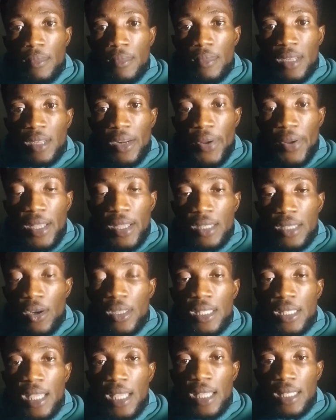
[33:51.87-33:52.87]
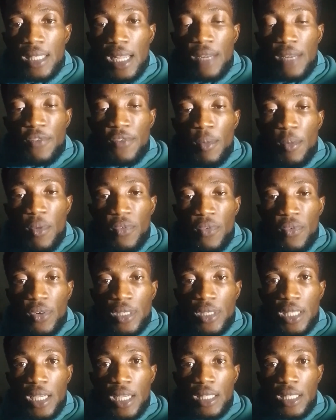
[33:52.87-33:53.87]
create content, any form of
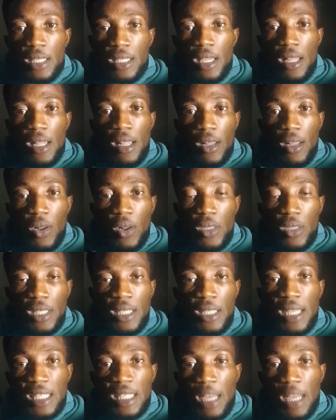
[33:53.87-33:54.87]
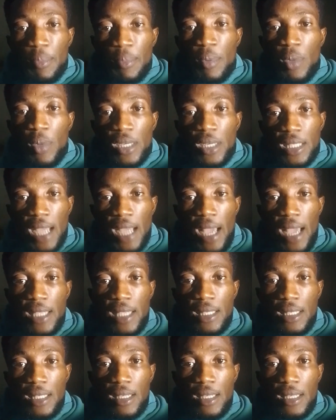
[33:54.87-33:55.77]
content, content that can be monetized.